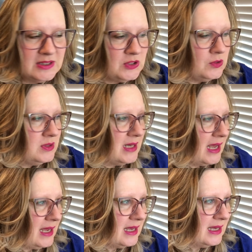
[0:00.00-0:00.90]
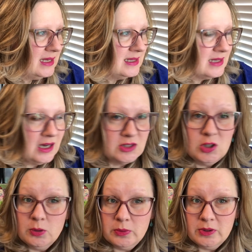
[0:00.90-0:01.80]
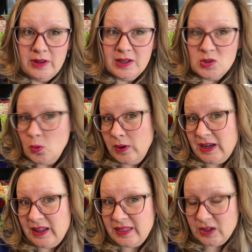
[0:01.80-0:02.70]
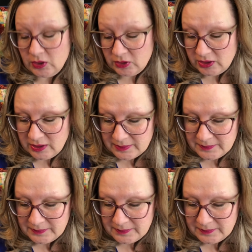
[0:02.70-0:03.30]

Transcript: Today is October the 23rd.